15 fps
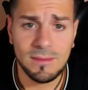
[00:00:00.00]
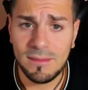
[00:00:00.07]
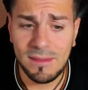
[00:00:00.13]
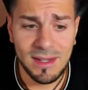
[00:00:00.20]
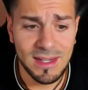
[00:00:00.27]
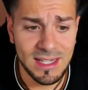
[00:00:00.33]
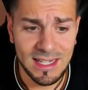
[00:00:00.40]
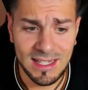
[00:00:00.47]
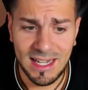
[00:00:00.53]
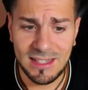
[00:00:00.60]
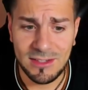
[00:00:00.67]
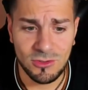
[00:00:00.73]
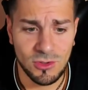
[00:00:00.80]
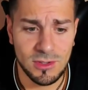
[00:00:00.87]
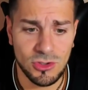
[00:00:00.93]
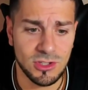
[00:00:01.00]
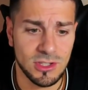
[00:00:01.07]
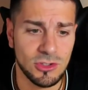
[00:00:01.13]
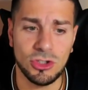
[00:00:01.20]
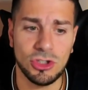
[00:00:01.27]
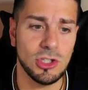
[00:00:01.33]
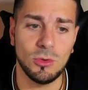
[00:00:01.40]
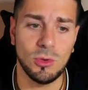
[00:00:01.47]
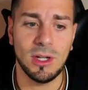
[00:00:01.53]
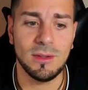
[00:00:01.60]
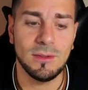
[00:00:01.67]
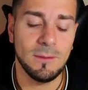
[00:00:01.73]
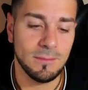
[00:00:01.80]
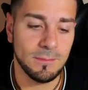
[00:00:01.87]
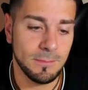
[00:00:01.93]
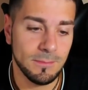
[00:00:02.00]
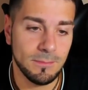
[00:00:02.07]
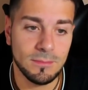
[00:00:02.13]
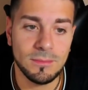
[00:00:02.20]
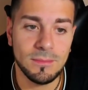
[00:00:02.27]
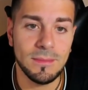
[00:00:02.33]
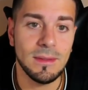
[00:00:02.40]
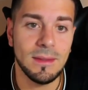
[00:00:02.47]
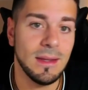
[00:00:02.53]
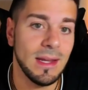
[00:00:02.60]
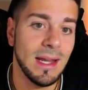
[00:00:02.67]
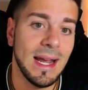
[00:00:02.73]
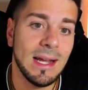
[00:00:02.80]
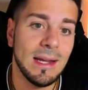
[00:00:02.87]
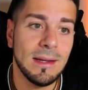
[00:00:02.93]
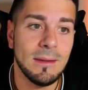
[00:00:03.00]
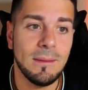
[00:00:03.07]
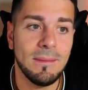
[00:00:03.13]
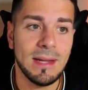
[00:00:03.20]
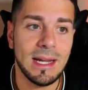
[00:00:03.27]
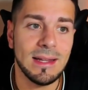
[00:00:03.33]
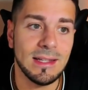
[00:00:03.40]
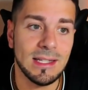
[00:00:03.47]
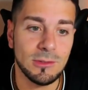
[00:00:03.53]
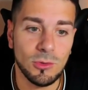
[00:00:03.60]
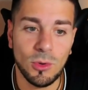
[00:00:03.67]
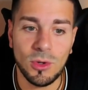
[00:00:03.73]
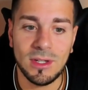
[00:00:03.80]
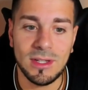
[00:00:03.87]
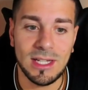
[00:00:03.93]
The king has to retreat to g1. And at this point